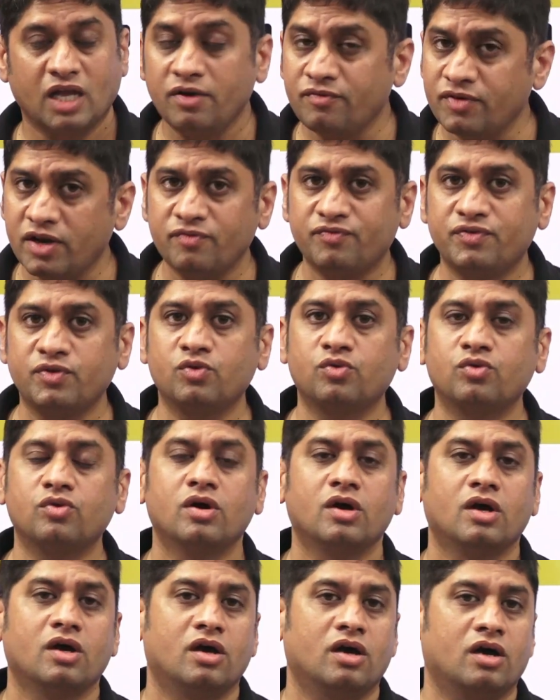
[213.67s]
Even if you
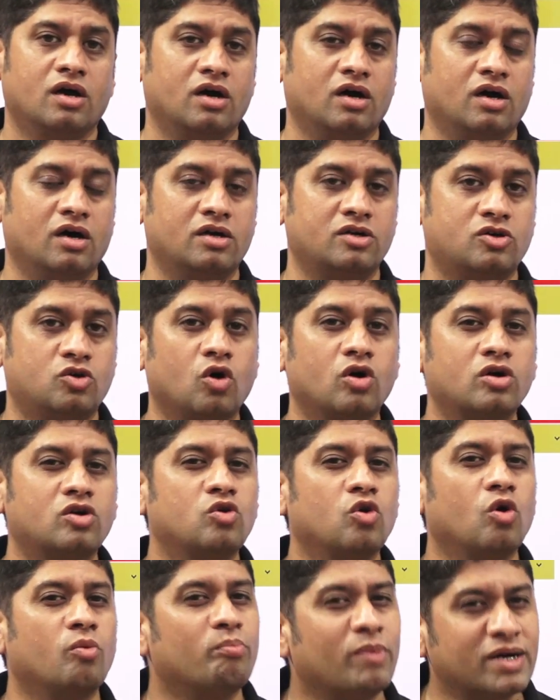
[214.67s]
don't
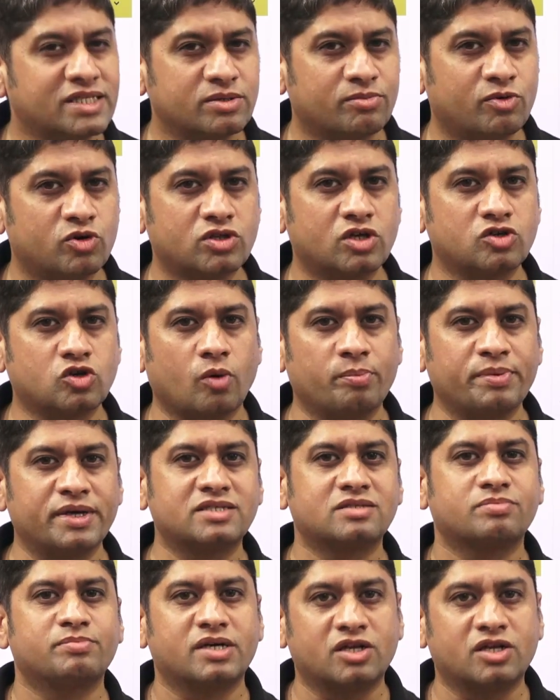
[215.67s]
know much about the topics,